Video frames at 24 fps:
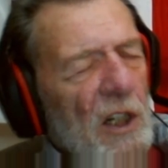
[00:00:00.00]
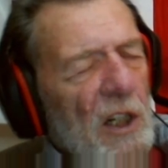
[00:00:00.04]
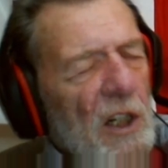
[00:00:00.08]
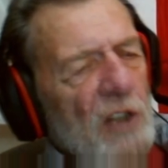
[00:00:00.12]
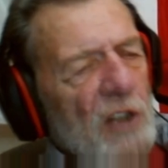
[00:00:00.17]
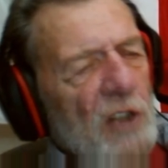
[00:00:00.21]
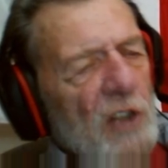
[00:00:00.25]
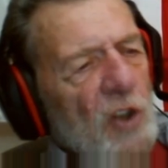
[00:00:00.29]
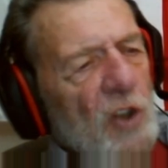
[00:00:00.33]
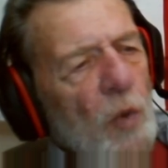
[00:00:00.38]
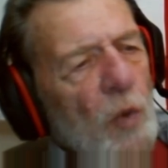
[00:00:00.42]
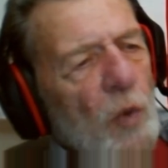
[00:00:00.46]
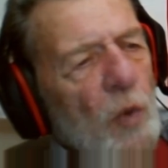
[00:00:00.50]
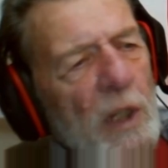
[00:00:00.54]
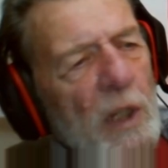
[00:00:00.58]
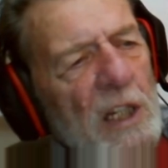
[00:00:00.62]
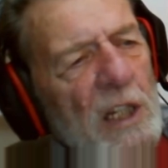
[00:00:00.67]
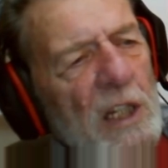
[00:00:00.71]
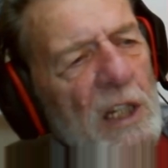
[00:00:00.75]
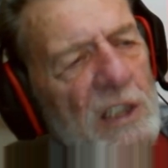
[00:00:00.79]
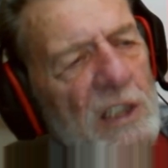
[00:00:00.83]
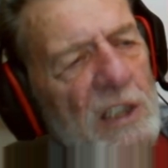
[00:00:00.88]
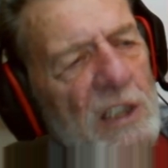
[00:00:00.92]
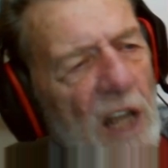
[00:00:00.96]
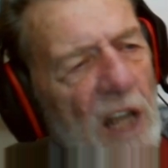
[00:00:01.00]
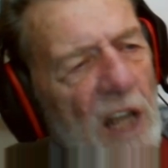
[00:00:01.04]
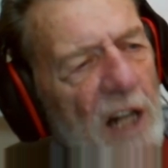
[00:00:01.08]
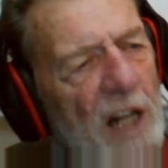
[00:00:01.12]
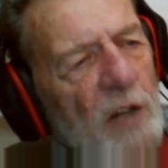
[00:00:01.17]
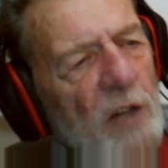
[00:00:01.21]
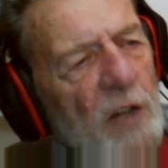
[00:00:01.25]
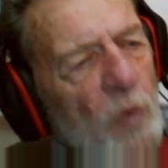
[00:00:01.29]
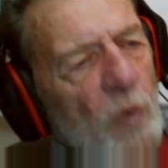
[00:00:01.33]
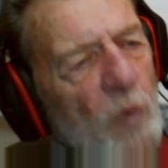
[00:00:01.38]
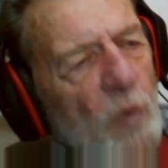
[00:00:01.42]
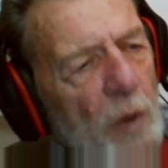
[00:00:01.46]
So we
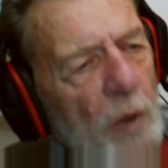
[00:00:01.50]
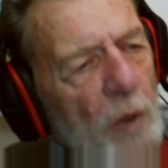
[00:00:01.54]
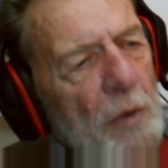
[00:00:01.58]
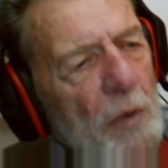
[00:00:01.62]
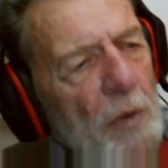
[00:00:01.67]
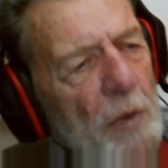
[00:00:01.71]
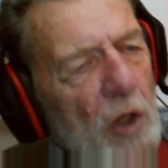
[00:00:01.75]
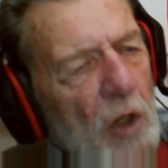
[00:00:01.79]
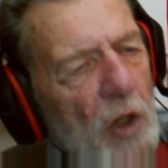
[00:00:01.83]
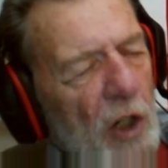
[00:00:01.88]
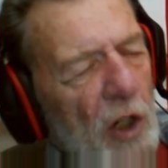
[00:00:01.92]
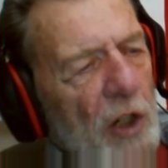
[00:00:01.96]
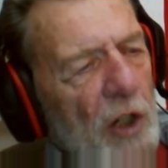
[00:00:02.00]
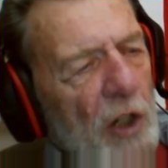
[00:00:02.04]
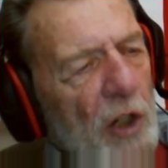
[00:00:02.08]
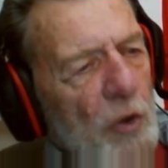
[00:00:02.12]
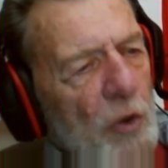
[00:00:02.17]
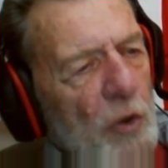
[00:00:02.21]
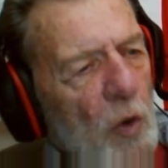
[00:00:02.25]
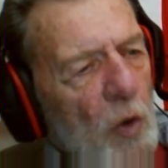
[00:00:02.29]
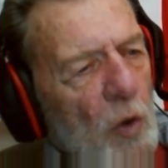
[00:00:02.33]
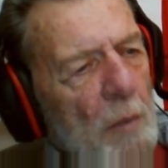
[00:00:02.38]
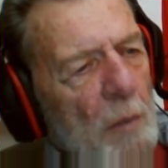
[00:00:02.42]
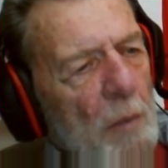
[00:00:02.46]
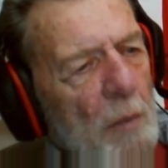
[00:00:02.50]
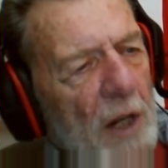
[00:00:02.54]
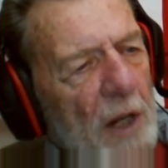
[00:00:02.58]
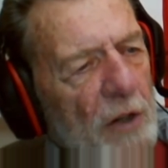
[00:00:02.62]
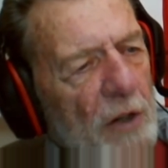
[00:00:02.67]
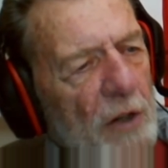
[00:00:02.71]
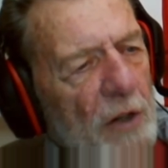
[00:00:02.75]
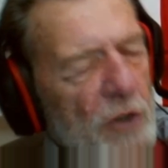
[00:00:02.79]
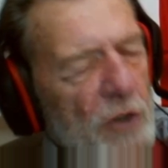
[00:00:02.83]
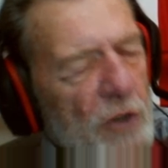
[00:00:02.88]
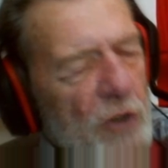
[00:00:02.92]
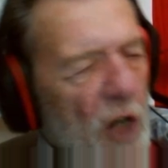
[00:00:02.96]
decided we were going to do a
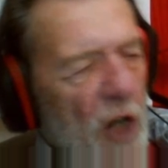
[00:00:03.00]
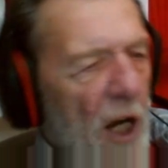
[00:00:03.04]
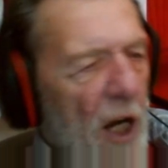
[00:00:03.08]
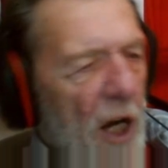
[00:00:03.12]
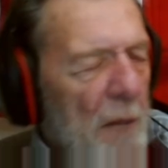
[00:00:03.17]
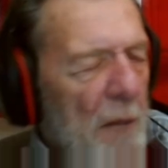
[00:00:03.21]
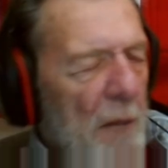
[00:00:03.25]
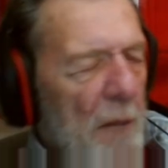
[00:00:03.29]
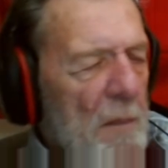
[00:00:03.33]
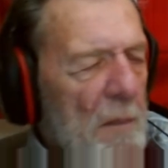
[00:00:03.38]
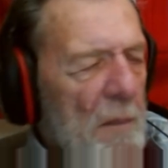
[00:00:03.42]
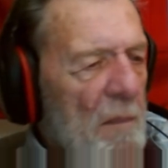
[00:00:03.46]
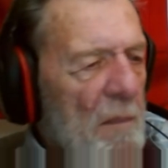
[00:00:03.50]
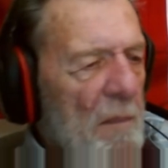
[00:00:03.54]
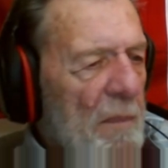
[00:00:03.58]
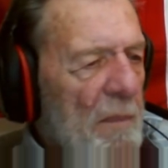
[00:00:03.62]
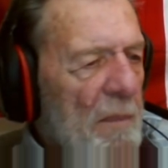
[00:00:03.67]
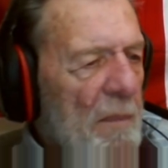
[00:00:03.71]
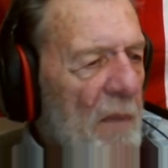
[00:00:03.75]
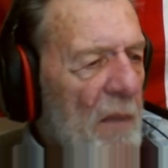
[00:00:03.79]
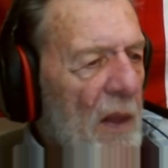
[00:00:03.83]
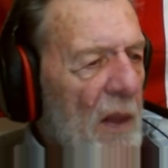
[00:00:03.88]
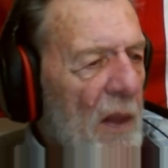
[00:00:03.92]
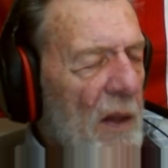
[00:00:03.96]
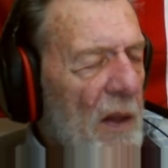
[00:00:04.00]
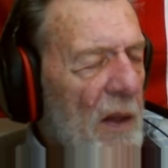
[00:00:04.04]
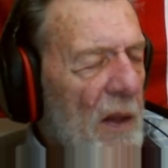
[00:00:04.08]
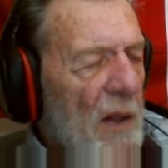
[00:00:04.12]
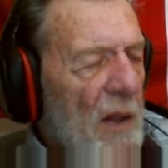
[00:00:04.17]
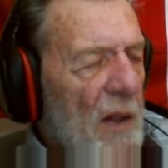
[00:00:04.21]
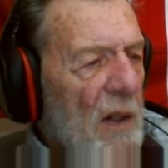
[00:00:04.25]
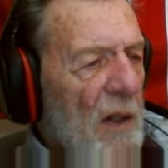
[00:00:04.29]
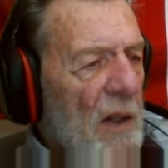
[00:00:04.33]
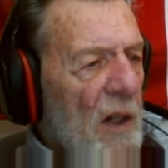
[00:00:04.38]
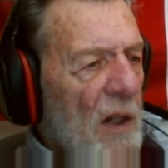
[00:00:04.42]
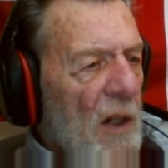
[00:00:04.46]
better job.
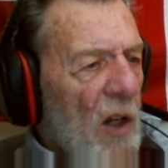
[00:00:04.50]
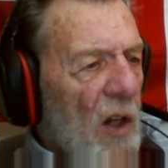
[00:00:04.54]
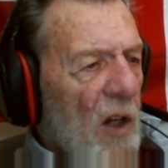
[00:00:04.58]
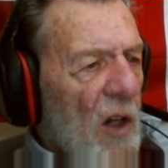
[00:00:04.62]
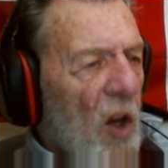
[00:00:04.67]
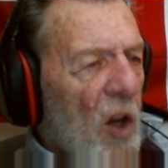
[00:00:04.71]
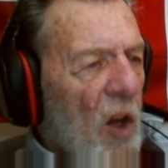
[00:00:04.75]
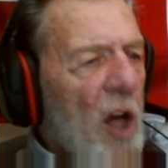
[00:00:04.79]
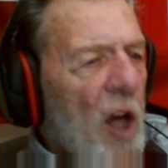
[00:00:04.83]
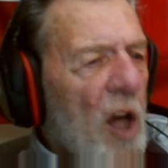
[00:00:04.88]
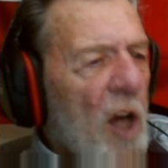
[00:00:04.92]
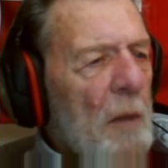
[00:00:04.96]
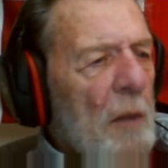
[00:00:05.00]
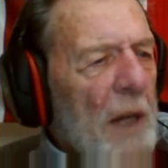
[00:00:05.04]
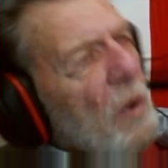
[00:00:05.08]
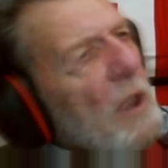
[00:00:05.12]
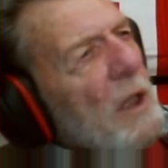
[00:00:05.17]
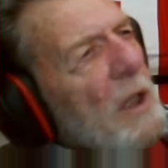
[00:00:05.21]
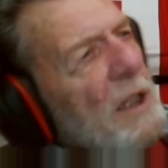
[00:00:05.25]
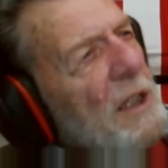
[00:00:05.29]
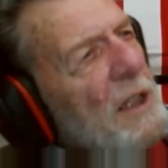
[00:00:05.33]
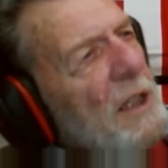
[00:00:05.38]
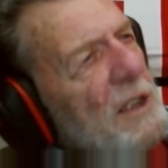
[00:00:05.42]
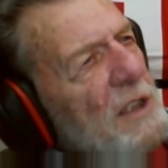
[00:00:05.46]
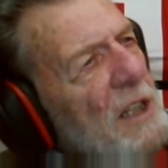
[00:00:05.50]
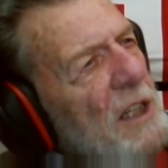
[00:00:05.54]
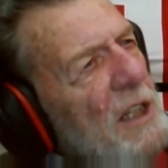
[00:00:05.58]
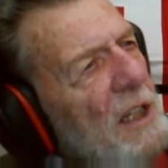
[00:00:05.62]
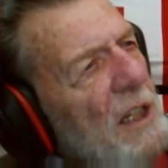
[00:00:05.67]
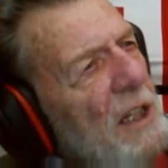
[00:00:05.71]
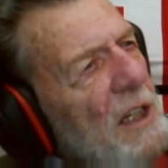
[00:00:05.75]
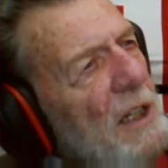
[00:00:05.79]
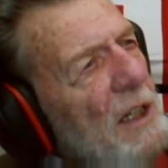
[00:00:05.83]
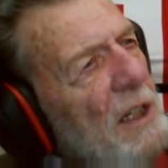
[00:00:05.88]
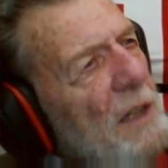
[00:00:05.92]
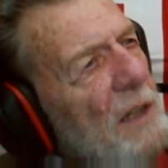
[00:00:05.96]
Along about, let's
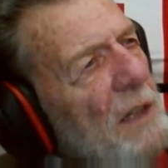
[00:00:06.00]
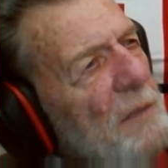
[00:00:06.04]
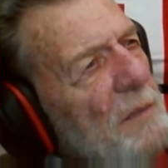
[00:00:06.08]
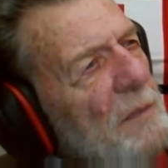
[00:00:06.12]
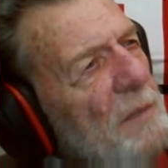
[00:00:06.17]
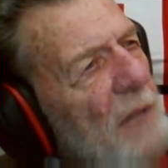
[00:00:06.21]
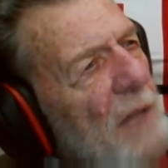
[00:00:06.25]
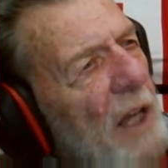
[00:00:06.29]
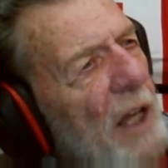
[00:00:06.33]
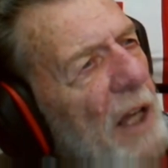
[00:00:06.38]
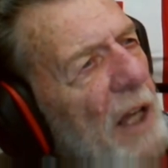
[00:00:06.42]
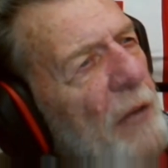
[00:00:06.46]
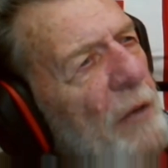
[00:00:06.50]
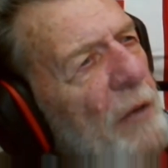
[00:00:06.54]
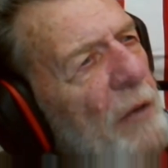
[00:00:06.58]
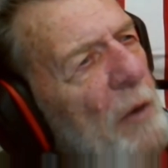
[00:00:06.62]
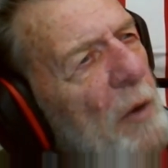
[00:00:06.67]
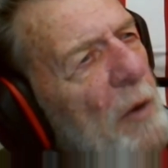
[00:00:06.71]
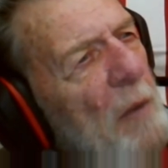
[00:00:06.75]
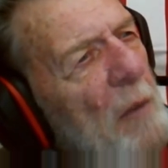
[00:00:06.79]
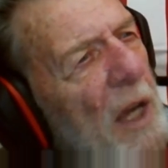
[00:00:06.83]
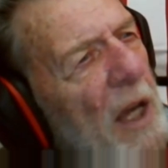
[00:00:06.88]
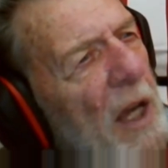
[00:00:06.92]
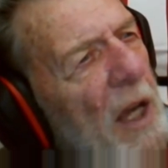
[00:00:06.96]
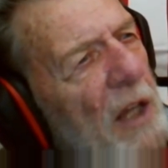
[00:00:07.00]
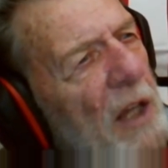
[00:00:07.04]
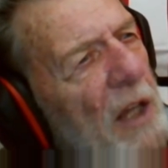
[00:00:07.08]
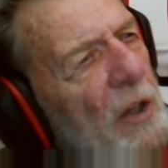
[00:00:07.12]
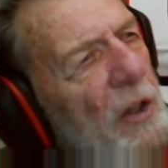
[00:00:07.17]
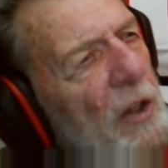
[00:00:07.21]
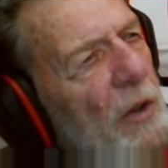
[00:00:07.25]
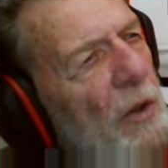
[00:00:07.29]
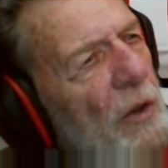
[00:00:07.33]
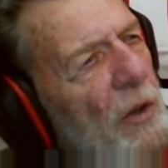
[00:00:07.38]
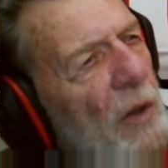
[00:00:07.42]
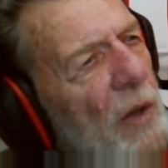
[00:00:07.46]
see, Henry
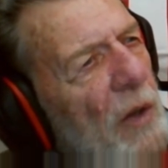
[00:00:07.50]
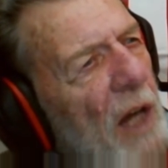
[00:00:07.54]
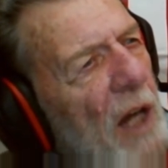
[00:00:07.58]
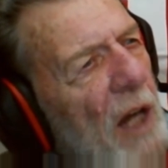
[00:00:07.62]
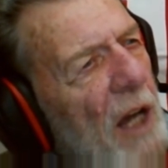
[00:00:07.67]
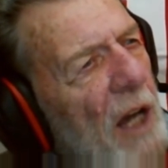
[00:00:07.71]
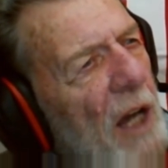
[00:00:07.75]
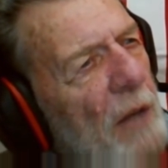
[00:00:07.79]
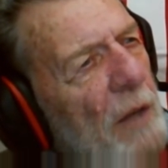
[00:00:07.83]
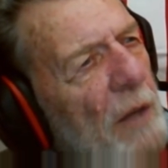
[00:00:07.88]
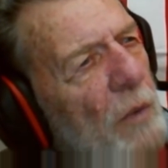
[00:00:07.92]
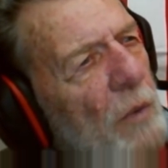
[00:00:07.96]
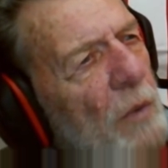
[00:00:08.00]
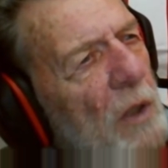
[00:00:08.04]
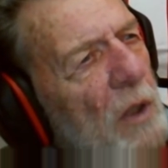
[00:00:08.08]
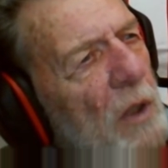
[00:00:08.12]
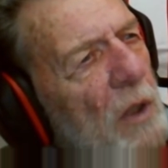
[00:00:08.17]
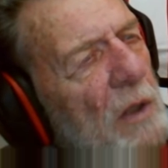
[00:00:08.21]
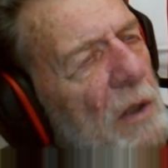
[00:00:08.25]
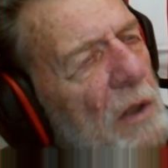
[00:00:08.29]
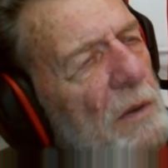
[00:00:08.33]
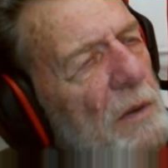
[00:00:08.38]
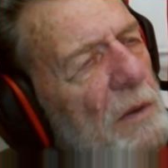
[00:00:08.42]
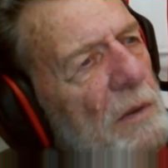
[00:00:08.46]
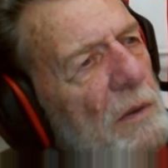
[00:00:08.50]
Mayhew and I were